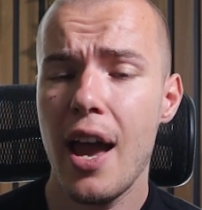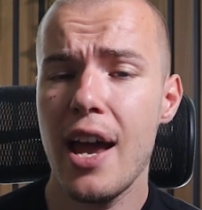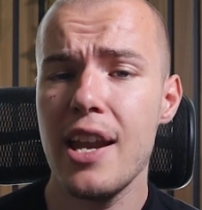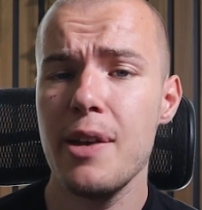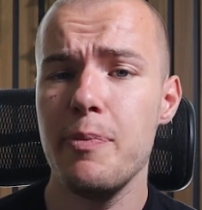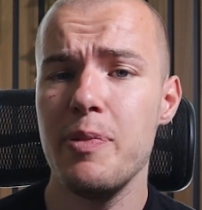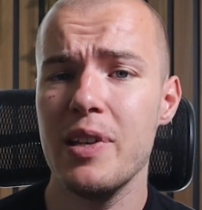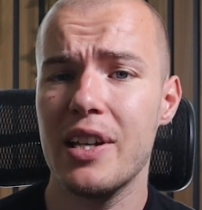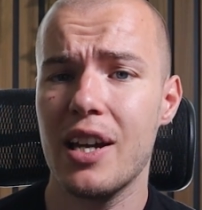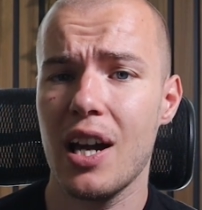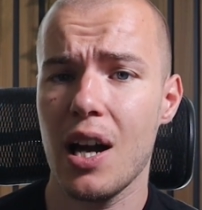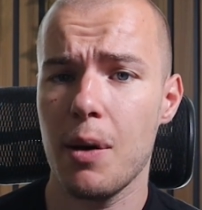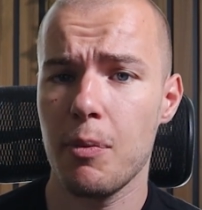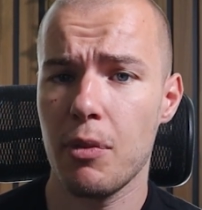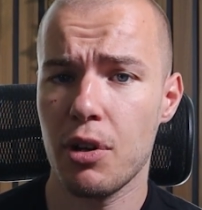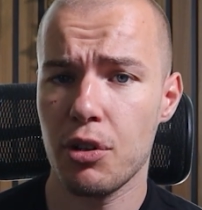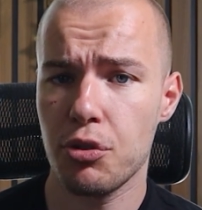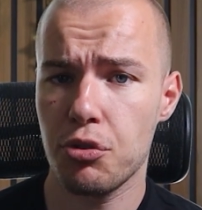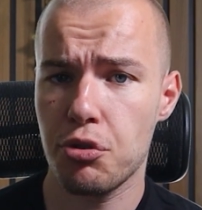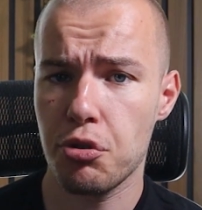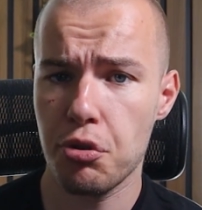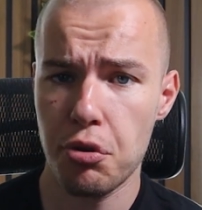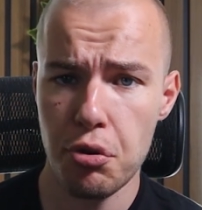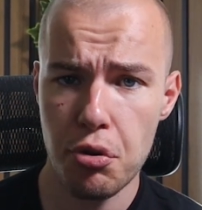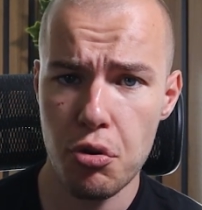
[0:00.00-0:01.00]
and become
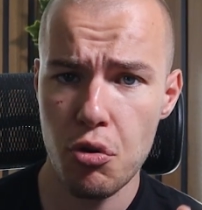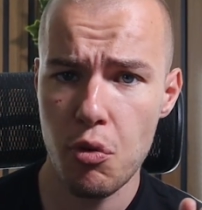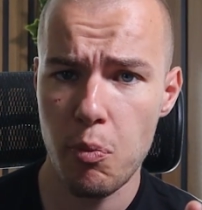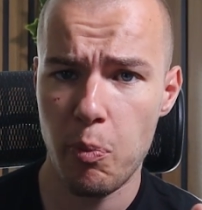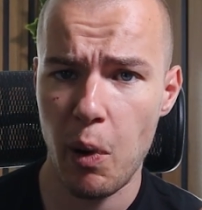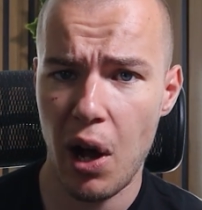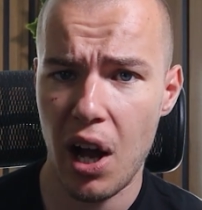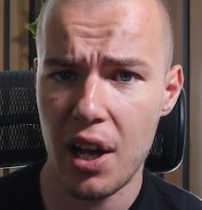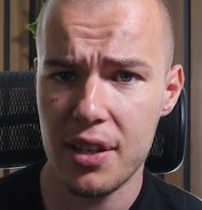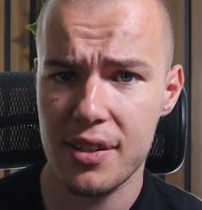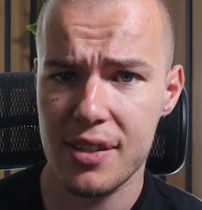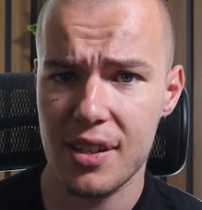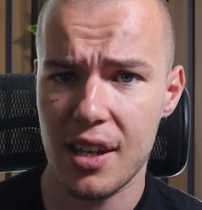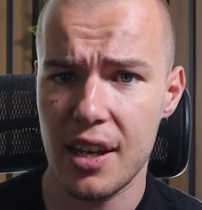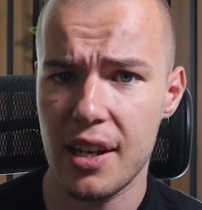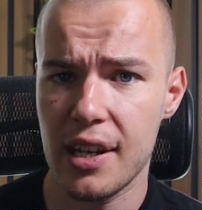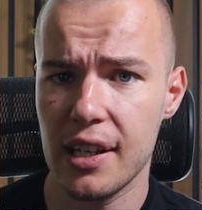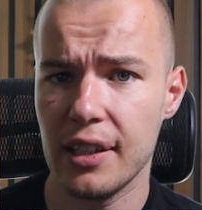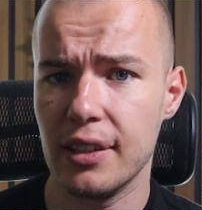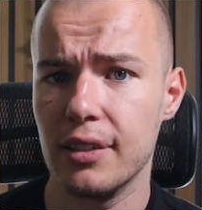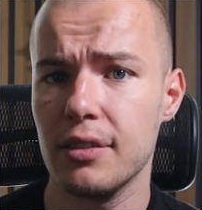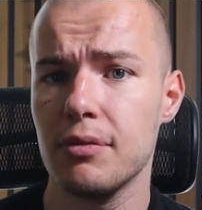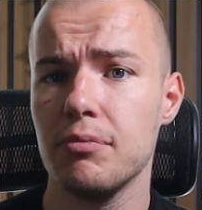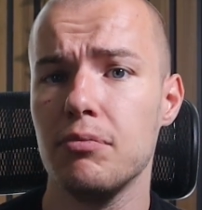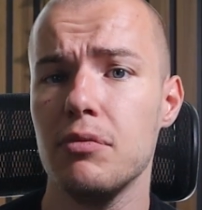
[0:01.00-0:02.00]
a true boss at
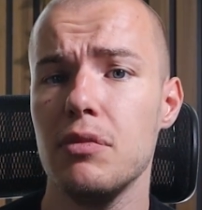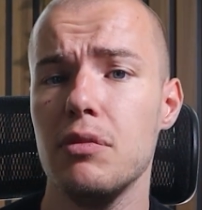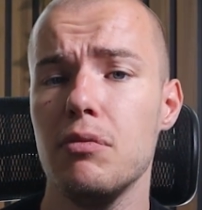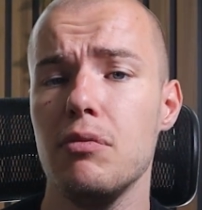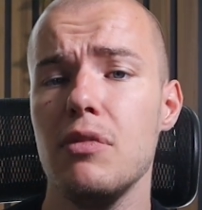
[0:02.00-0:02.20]
it,